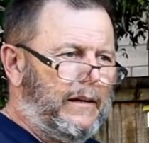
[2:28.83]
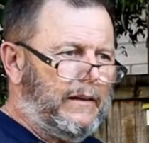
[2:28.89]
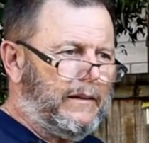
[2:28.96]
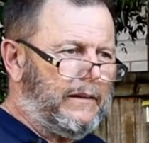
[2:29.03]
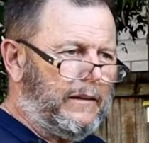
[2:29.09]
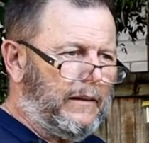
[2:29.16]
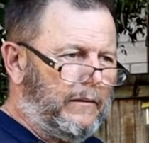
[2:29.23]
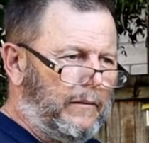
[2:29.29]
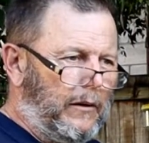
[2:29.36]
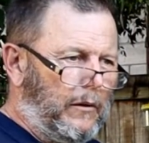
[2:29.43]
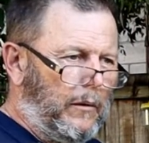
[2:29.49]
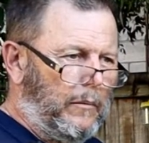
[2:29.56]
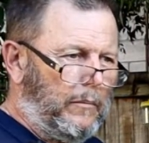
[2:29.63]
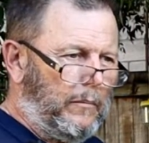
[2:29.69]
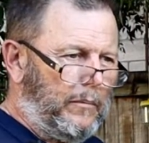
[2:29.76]
And
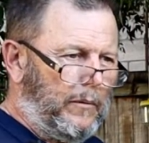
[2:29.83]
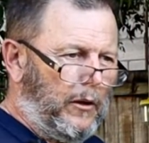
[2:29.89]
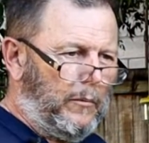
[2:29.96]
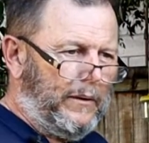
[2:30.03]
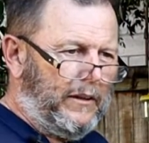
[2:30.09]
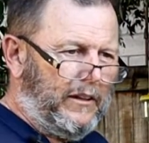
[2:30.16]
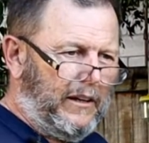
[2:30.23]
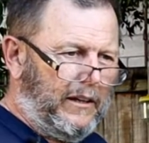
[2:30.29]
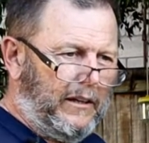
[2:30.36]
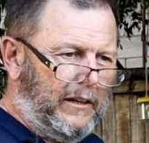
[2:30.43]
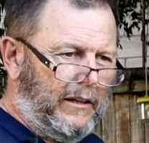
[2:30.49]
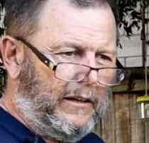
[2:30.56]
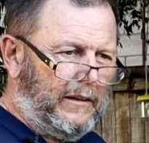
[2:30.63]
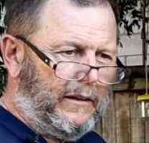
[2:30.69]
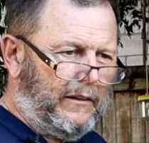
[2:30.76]
I'll be
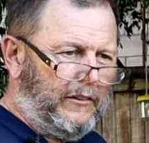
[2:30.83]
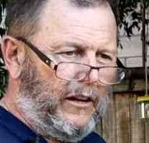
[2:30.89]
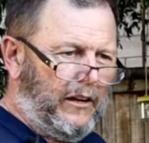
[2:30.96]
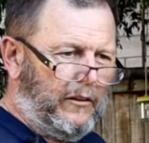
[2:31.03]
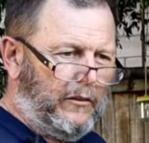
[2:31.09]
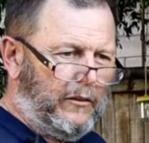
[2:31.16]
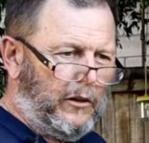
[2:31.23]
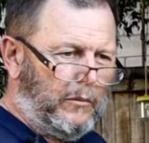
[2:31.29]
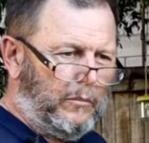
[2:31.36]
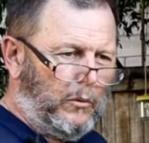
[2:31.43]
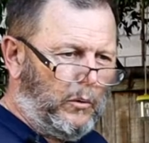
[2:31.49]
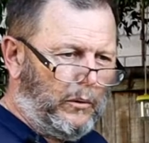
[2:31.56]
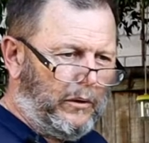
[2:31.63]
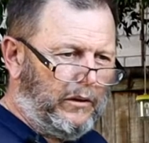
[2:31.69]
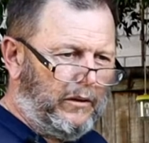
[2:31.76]
taking a tent that I
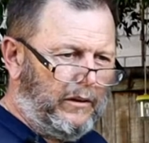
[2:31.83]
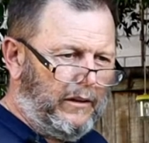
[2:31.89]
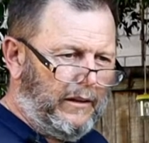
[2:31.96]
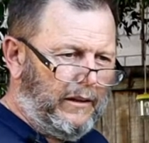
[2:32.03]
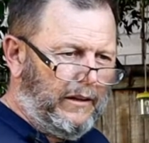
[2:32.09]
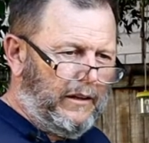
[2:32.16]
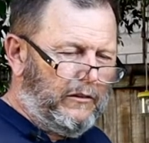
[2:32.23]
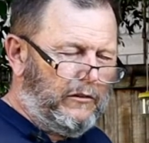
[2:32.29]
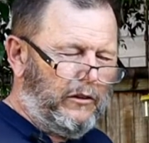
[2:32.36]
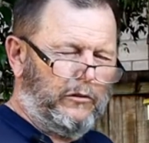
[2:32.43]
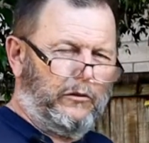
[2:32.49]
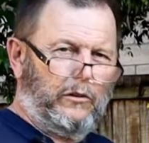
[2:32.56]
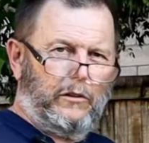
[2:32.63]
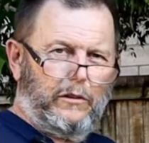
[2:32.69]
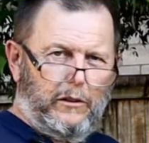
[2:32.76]
bought
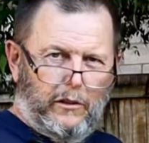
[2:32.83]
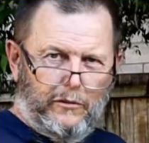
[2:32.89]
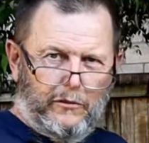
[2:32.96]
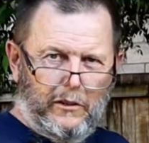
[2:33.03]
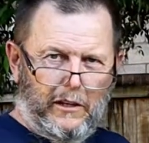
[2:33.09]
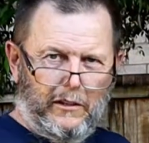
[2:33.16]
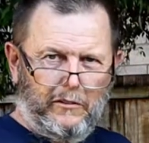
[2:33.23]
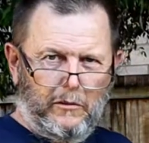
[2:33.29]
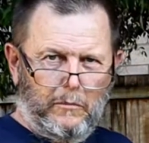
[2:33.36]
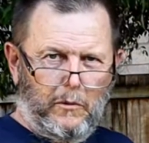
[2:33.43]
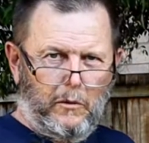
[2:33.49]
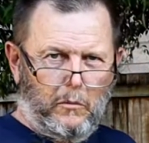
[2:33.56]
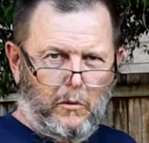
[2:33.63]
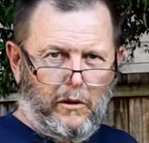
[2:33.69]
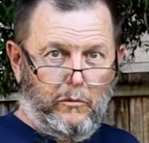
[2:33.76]
just on the off chance that my
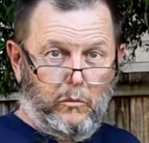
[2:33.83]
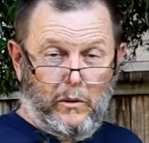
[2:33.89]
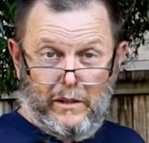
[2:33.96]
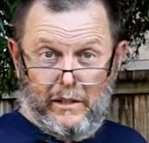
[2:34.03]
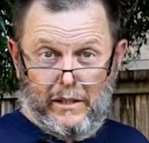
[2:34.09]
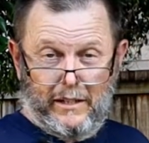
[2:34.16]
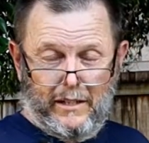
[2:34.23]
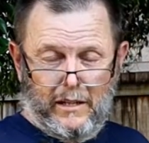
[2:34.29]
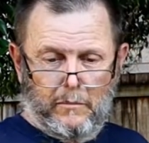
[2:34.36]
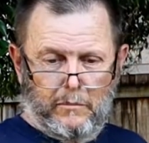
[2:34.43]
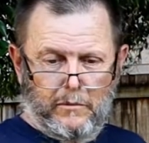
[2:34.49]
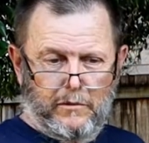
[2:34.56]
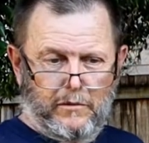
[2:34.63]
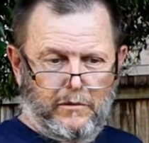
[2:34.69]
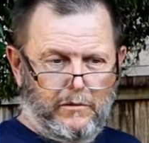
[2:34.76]
wife one day
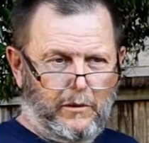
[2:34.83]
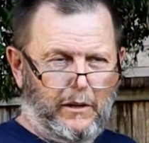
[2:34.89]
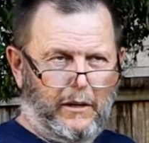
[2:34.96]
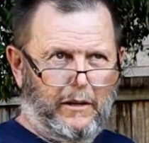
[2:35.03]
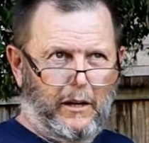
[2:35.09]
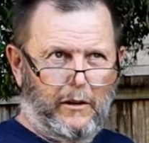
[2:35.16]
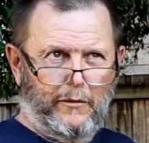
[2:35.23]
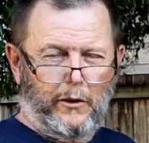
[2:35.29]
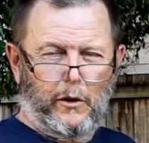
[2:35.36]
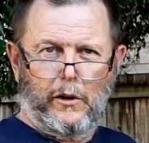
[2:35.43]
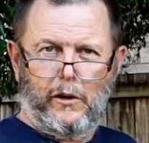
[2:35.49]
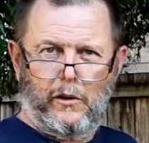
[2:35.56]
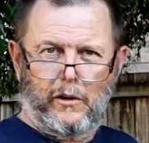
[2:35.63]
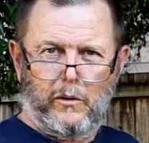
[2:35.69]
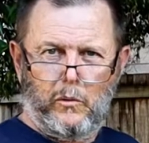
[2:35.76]
comes on an overnight
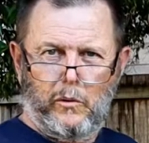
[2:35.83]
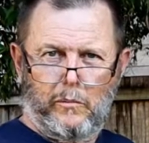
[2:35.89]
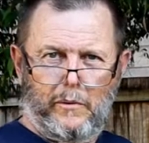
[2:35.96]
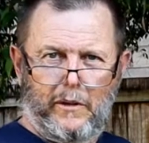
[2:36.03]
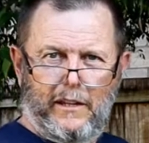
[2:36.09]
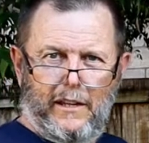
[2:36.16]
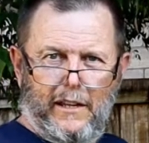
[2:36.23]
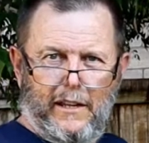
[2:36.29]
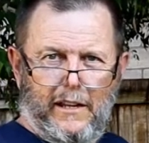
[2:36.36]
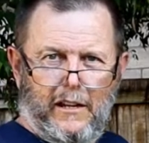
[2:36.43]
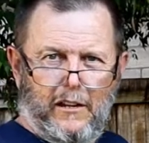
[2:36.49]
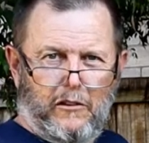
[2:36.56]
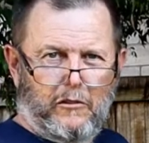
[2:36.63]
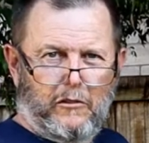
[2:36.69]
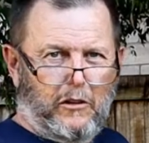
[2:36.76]
hike with me.
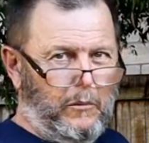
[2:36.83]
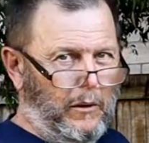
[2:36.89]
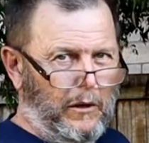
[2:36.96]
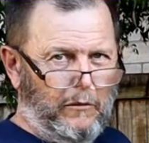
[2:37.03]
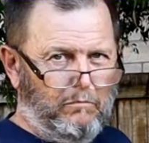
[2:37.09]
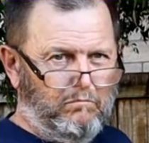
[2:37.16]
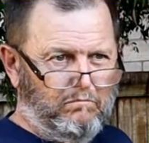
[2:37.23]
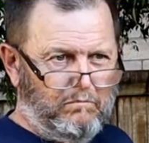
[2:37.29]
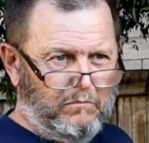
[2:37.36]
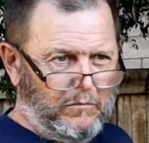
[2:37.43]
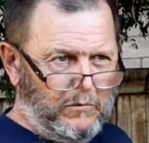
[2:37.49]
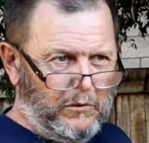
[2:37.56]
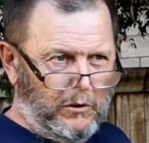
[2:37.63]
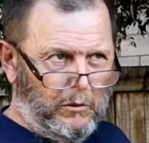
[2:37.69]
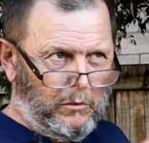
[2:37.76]
She won't
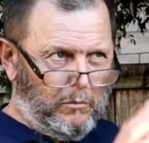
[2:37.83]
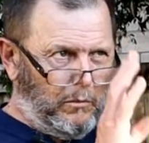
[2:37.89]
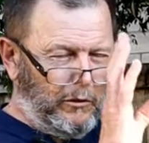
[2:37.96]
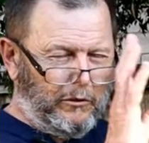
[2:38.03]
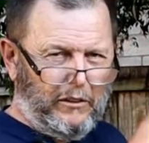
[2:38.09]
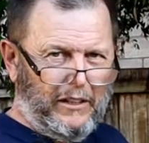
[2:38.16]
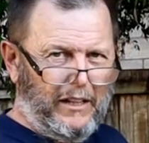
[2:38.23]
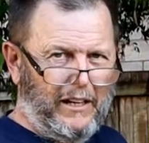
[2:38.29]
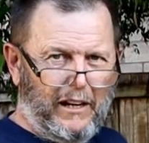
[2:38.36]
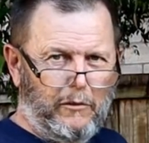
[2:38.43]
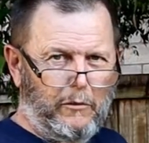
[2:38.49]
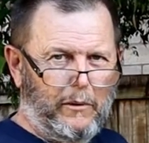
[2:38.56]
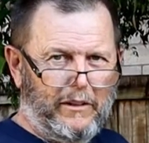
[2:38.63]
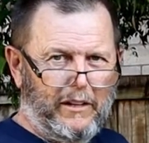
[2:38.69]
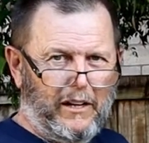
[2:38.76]
do mozzie net
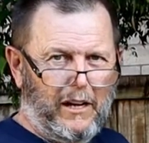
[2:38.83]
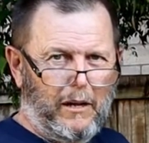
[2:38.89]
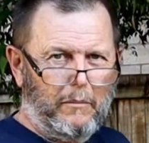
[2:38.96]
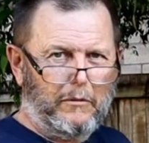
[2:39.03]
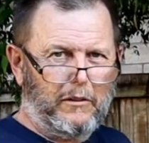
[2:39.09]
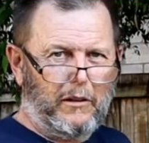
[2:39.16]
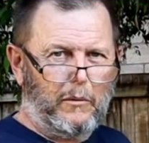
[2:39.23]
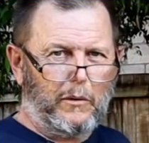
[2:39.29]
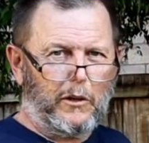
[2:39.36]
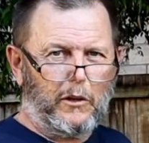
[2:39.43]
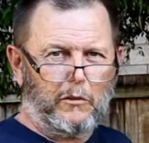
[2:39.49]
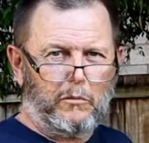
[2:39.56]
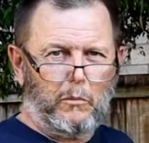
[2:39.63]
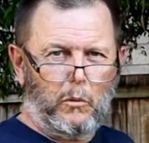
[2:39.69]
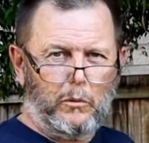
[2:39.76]
under a tarp, so I've got a
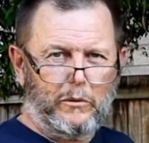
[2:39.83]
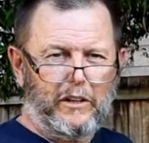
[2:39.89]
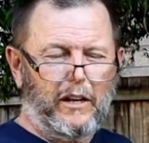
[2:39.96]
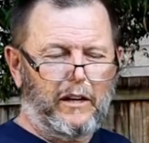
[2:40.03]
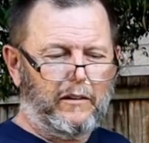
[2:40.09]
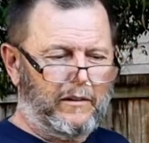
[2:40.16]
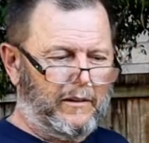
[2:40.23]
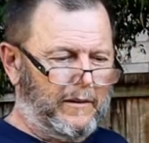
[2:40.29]
small tent.